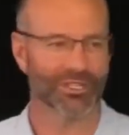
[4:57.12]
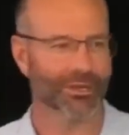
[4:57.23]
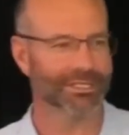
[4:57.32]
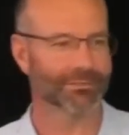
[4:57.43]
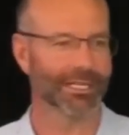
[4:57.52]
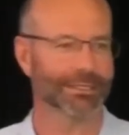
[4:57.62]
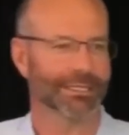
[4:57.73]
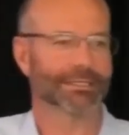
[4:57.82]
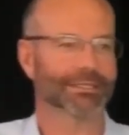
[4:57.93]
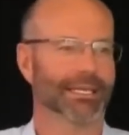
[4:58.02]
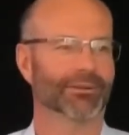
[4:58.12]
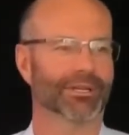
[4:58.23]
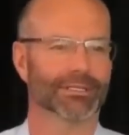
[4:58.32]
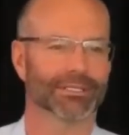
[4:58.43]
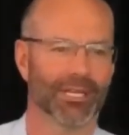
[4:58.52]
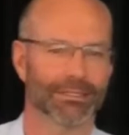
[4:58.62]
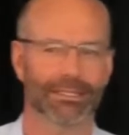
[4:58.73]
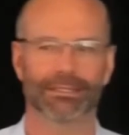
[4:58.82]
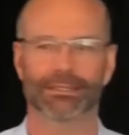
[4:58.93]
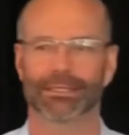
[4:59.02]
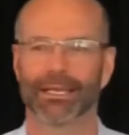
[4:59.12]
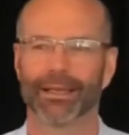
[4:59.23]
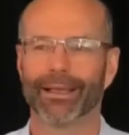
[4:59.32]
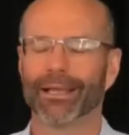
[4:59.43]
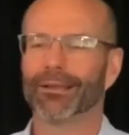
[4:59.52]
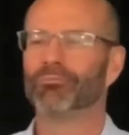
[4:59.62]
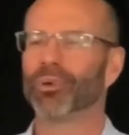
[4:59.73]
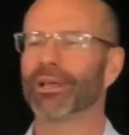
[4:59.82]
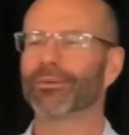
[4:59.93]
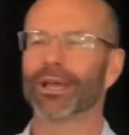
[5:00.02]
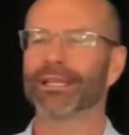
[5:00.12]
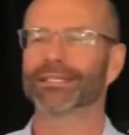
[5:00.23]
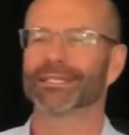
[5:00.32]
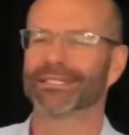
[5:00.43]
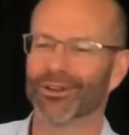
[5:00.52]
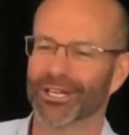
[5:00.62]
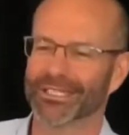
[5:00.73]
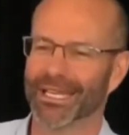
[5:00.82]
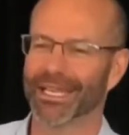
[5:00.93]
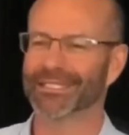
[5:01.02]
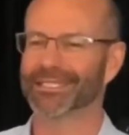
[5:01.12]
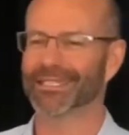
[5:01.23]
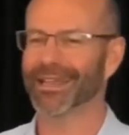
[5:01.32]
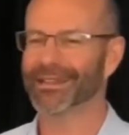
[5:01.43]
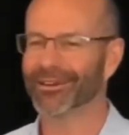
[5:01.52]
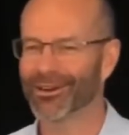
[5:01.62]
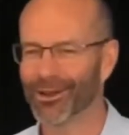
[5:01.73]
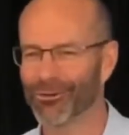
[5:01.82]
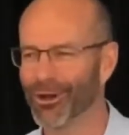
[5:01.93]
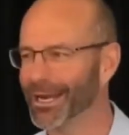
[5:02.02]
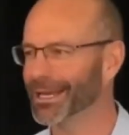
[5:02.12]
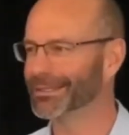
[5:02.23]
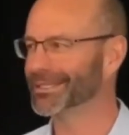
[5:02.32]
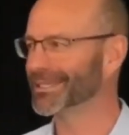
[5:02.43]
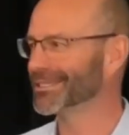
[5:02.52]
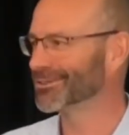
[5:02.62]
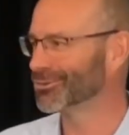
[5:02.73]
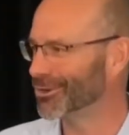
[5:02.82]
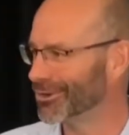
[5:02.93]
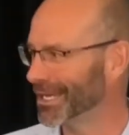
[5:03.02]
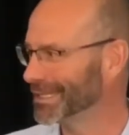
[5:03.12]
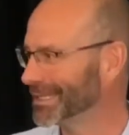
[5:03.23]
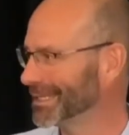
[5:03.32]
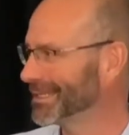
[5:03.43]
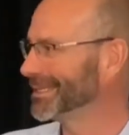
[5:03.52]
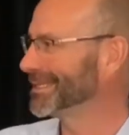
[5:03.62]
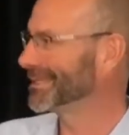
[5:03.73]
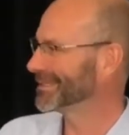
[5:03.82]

got some answers? Anyone got some answers? By the way, this is not a test and there are no right answers or wrong answers.